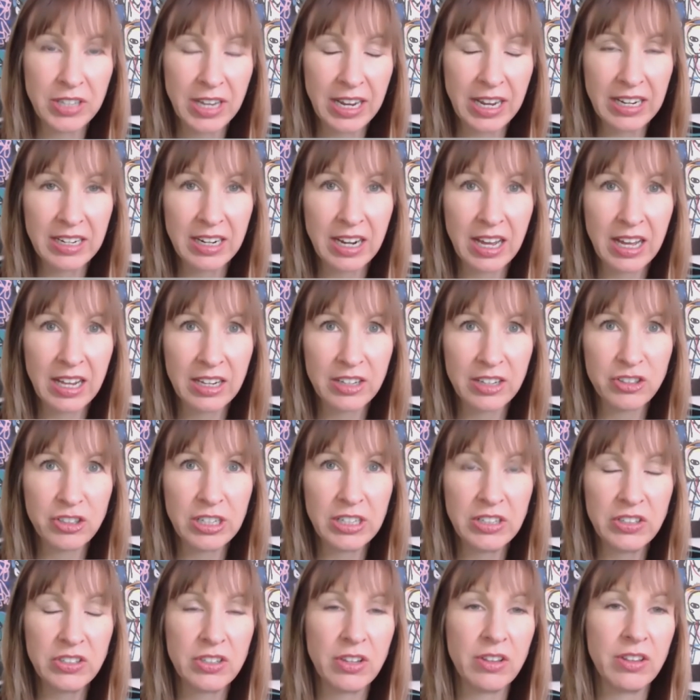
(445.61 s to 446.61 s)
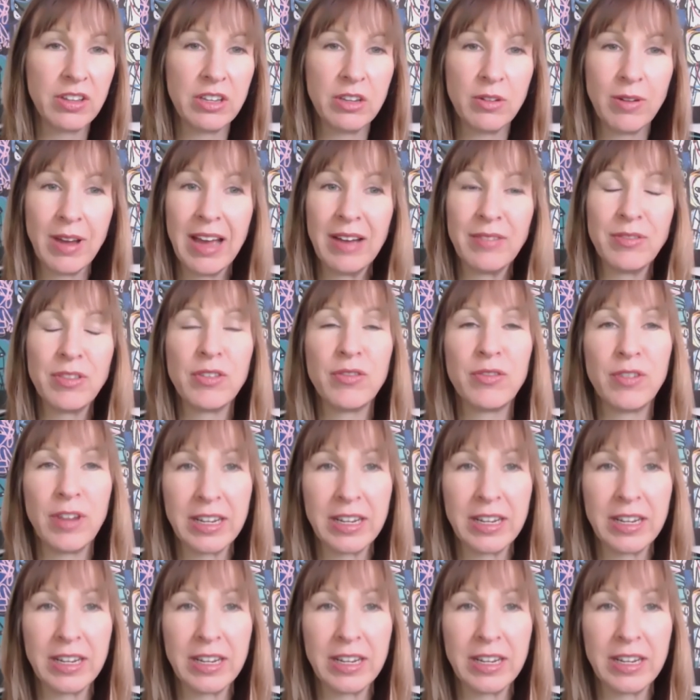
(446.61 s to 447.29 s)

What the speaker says: technology so that you have the